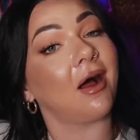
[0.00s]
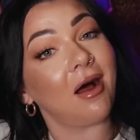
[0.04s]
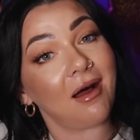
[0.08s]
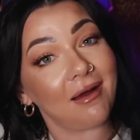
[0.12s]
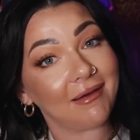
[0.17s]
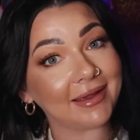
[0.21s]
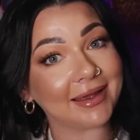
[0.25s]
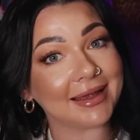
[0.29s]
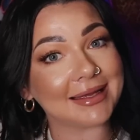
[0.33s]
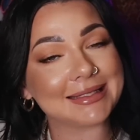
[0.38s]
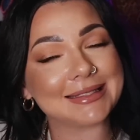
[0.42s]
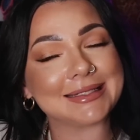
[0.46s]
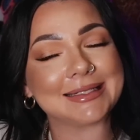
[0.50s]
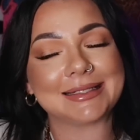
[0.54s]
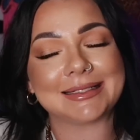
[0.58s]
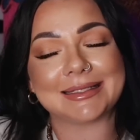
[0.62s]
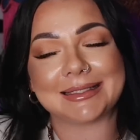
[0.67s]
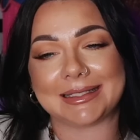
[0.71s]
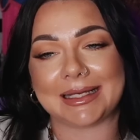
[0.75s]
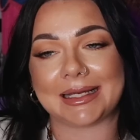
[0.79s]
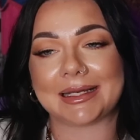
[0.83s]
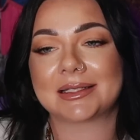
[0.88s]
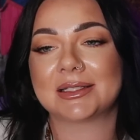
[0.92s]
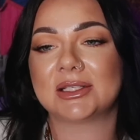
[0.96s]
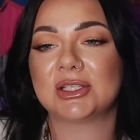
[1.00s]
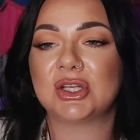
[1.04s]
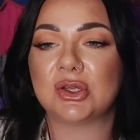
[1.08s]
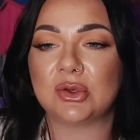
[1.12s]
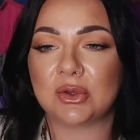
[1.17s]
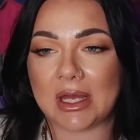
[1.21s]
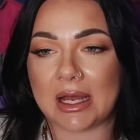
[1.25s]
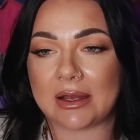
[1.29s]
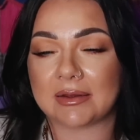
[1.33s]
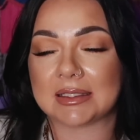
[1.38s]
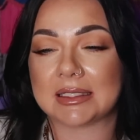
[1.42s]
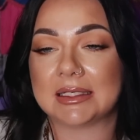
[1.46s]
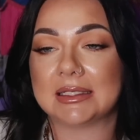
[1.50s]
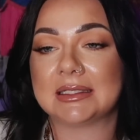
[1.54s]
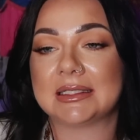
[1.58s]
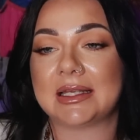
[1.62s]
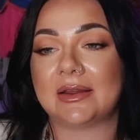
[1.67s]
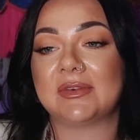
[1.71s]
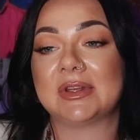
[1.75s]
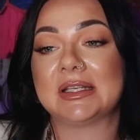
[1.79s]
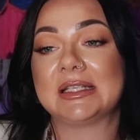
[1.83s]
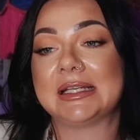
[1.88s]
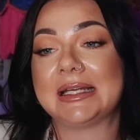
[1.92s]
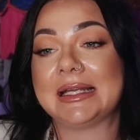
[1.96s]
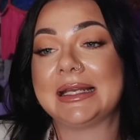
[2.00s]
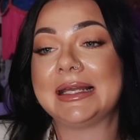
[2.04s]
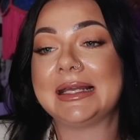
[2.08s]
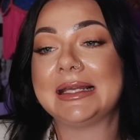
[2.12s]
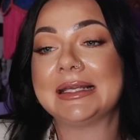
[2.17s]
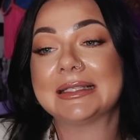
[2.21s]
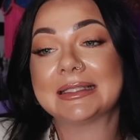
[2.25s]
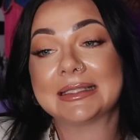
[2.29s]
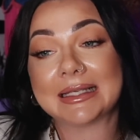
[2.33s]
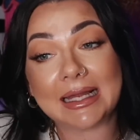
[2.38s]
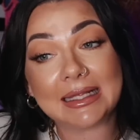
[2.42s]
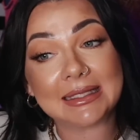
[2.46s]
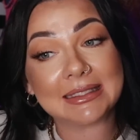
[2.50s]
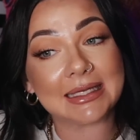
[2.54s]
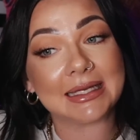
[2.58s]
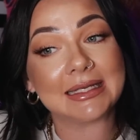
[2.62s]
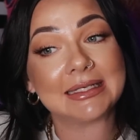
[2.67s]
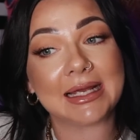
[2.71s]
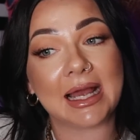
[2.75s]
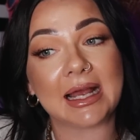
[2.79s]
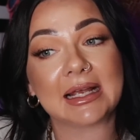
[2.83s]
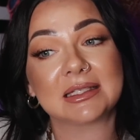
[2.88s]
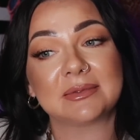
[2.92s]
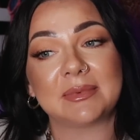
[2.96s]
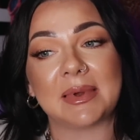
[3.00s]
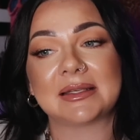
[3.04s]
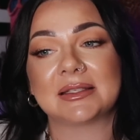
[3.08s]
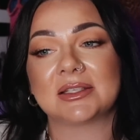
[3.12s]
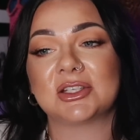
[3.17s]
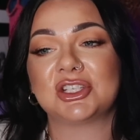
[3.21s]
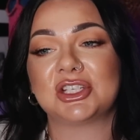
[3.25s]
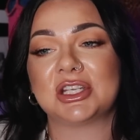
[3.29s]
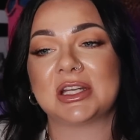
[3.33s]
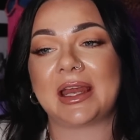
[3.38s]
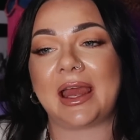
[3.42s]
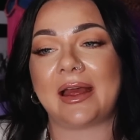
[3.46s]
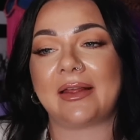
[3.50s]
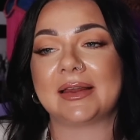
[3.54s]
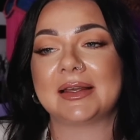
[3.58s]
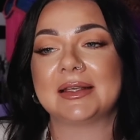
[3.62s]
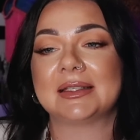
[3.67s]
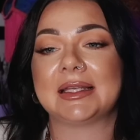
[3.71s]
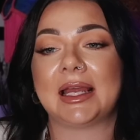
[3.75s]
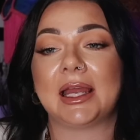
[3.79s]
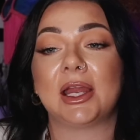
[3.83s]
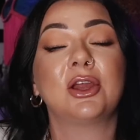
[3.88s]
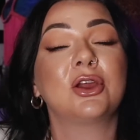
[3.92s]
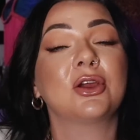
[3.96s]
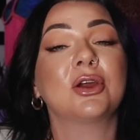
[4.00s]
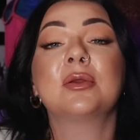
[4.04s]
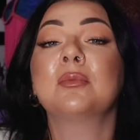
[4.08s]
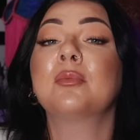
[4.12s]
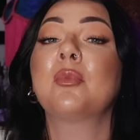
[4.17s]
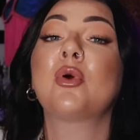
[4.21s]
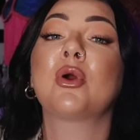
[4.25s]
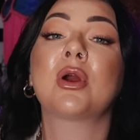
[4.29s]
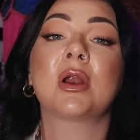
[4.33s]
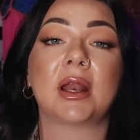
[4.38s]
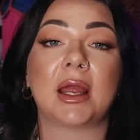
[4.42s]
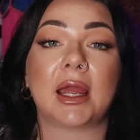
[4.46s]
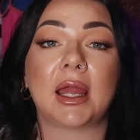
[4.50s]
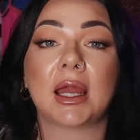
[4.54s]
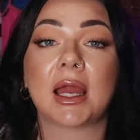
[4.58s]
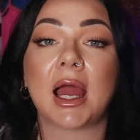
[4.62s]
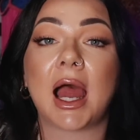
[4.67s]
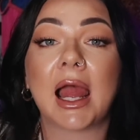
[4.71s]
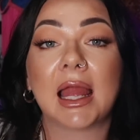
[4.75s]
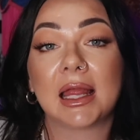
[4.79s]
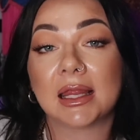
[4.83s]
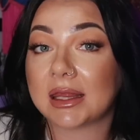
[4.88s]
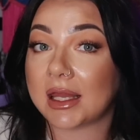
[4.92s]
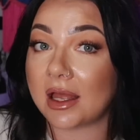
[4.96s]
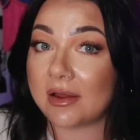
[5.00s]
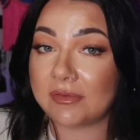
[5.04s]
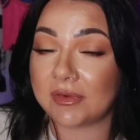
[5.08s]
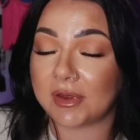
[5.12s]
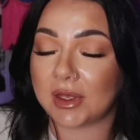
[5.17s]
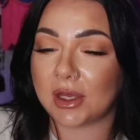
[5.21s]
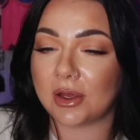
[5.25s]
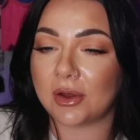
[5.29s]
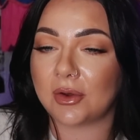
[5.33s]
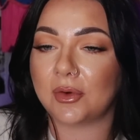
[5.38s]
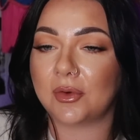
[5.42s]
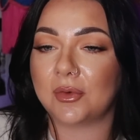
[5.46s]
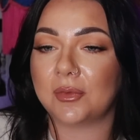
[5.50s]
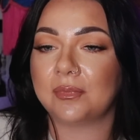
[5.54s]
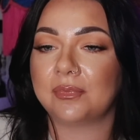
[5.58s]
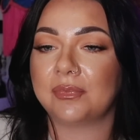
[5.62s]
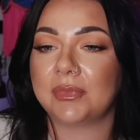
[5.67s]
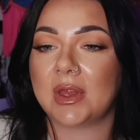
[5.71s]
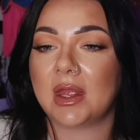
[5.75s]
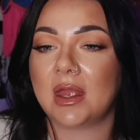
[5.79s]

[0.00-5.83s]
August 6, 2017, he sends a text message to Kelly saying, "Good morning, I love you."